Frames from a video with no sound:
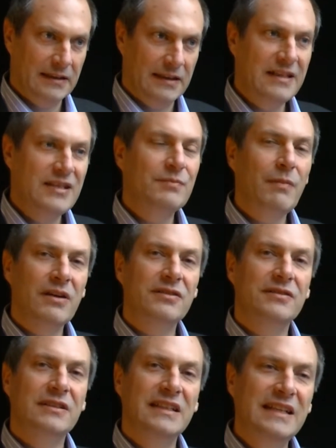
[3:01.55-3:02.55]
then it's
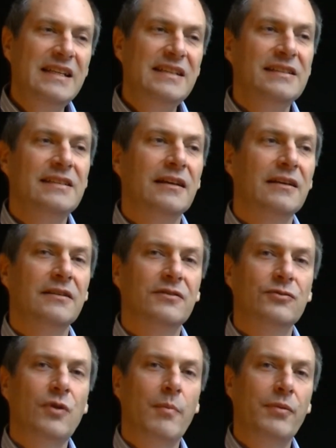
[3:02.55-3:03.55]
much easier
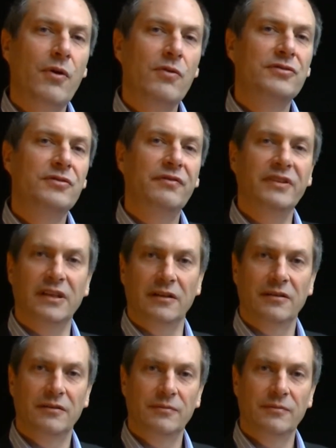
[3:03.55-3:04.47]
to approach the fear.